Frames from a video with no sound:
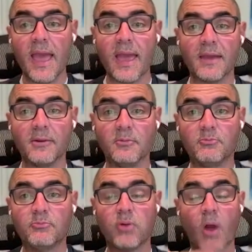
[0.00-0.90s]

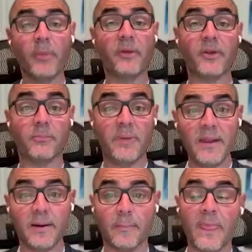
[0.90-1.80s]
and probably could have
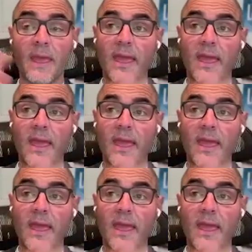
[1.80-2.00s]
beat them.